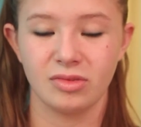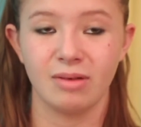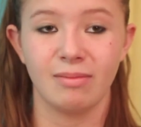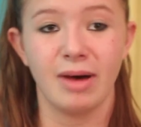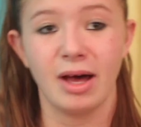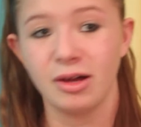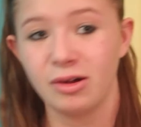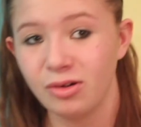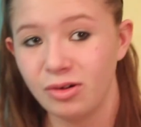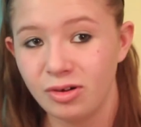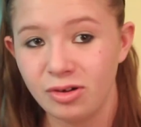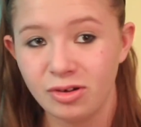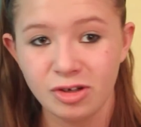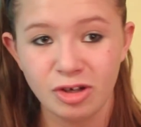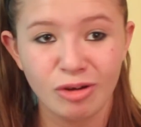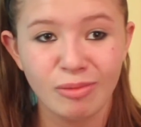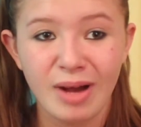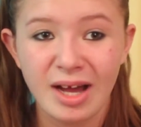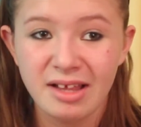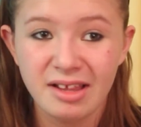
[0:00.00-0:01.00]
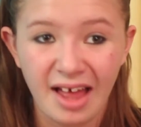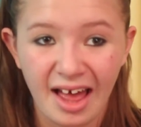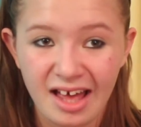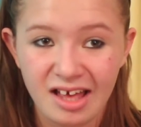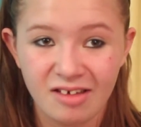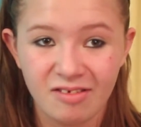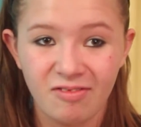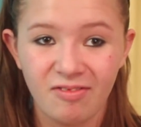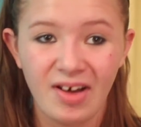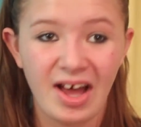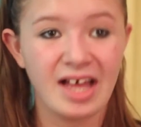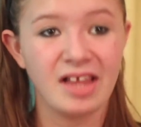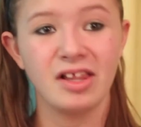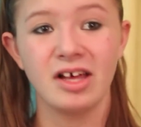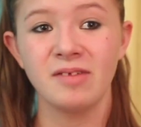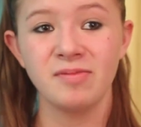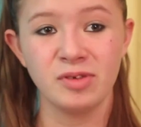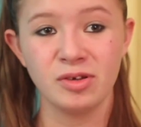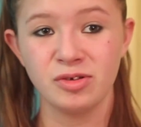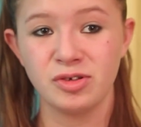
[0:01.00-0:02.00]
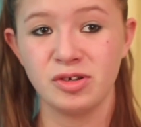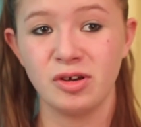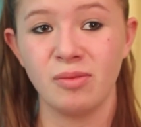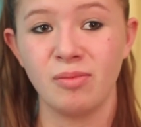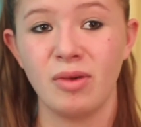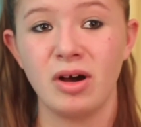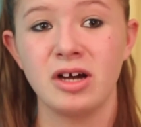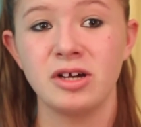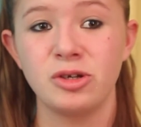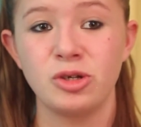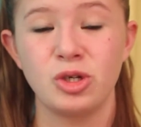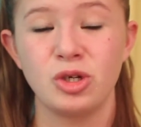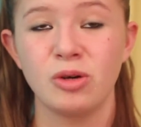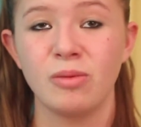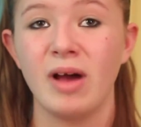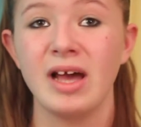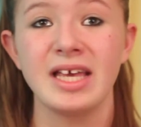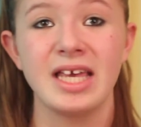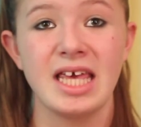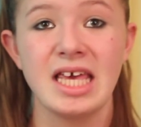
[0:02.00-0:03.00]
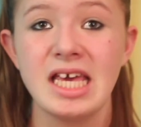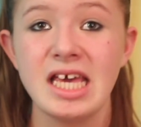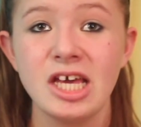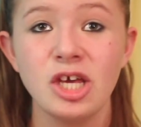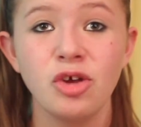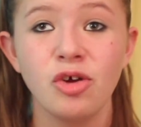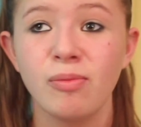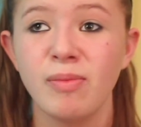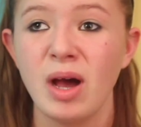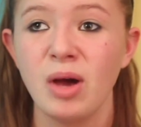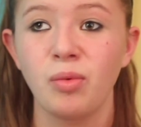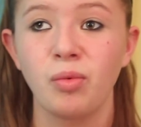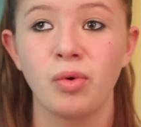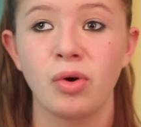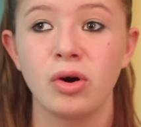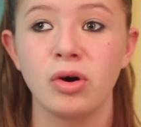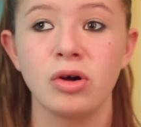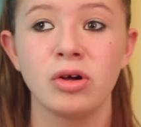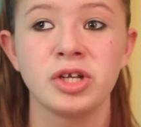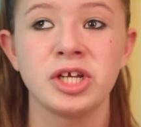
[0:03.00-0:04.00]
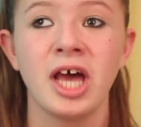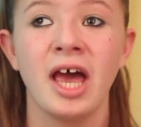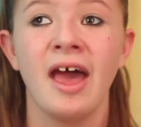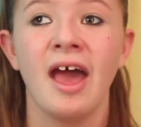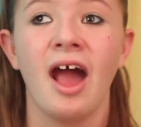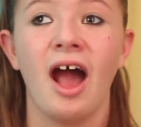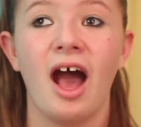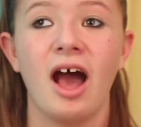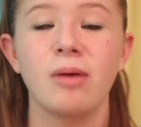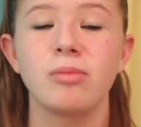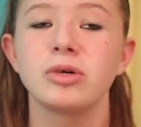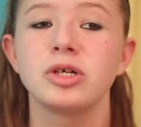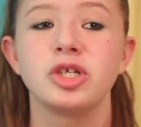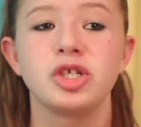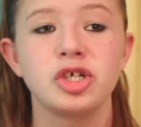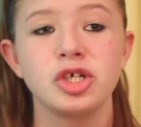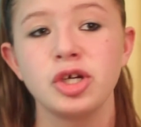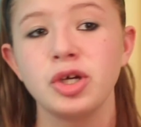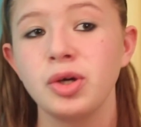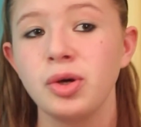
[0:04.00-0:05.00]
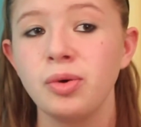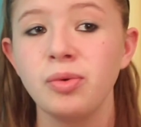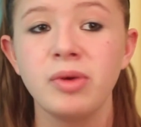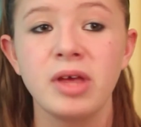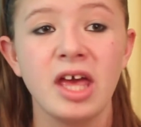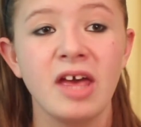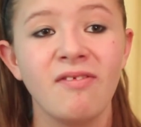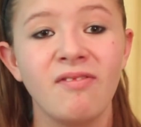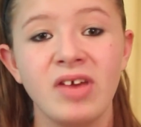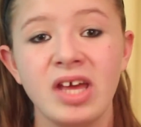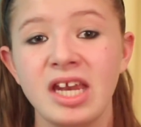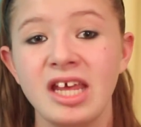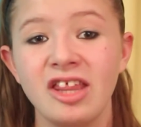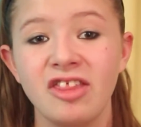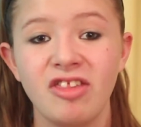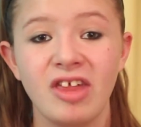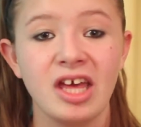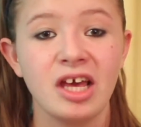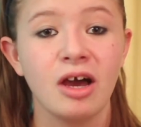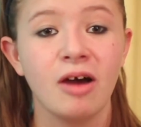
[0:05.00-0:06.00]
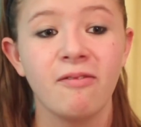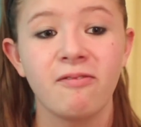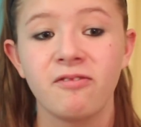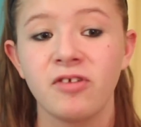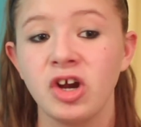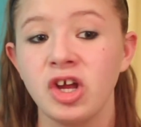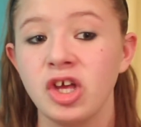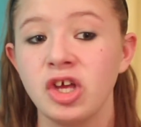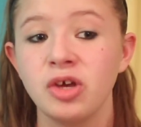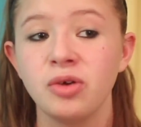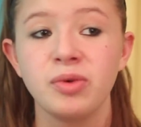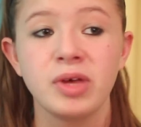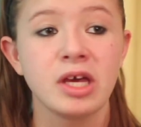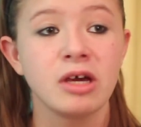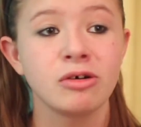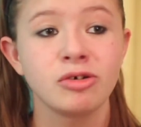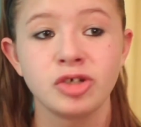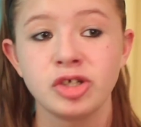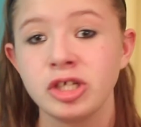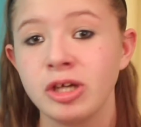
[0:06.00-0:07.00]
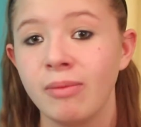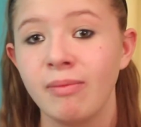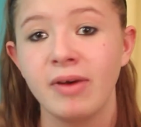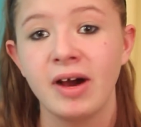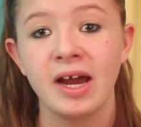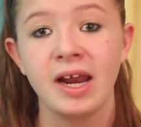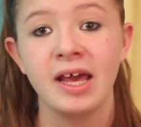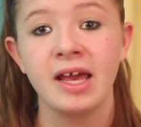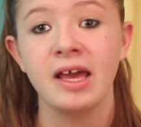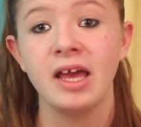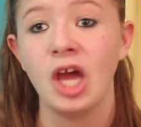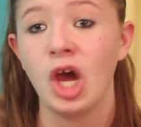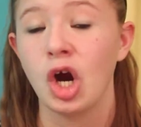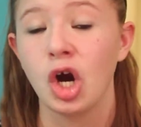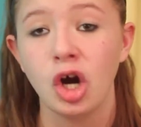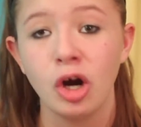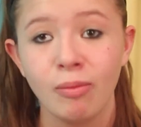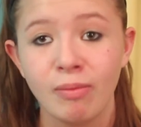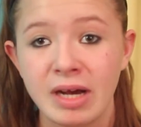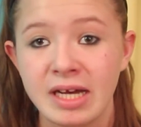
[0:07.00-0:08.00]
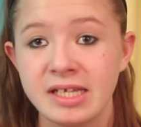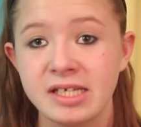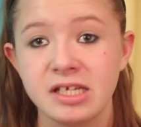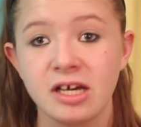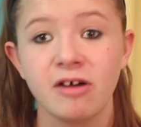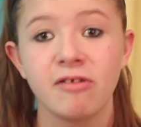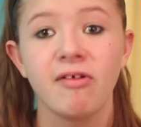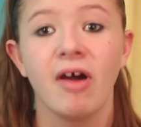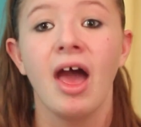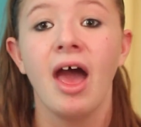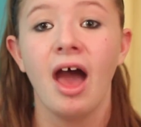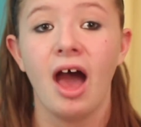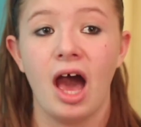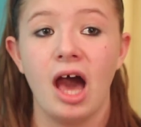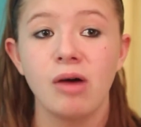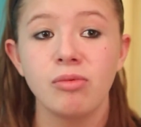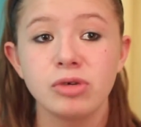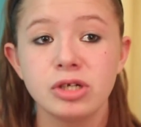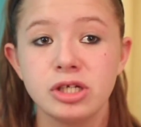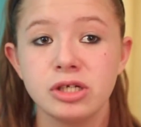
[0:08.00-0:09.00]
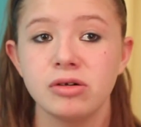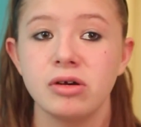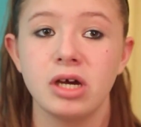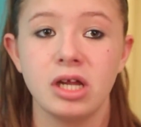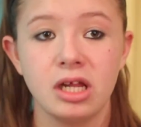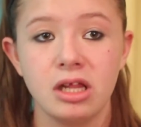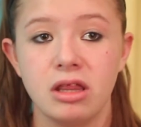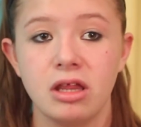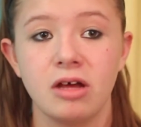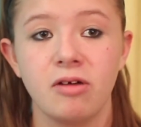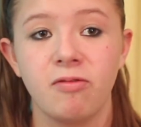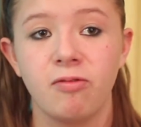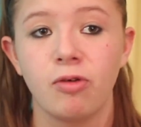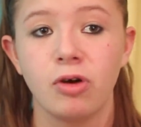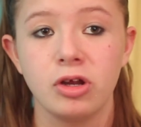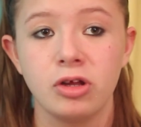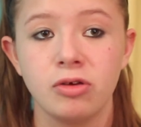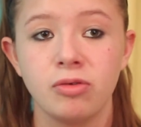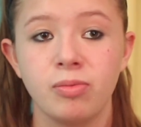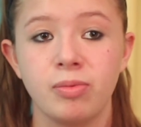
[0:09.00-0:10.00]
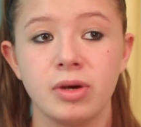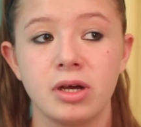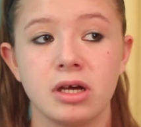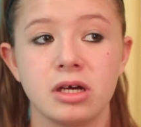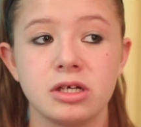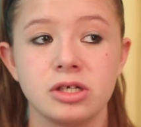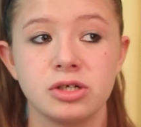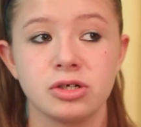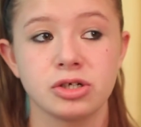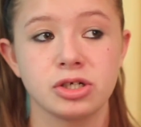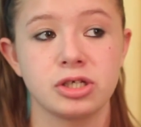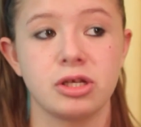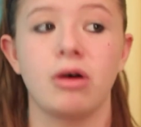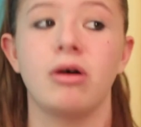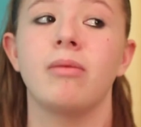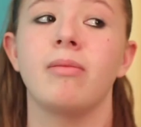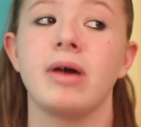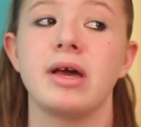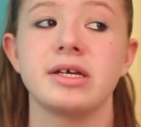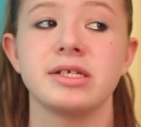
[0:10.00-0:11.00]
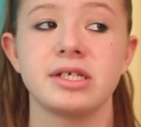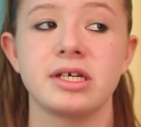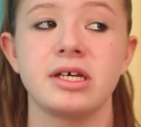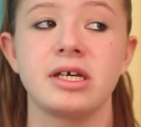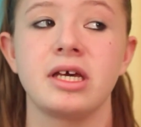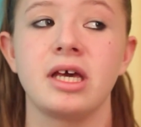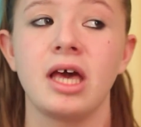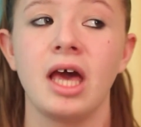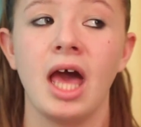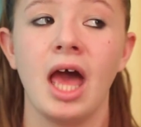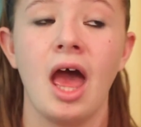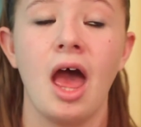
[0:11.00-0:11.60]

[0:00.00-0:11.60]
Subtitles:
Michael, you're my life. I love you so much. You're my king. You're my world. I would give anything up for you, kill somebody, hurt myself. I would do anything for you because you're so amazing.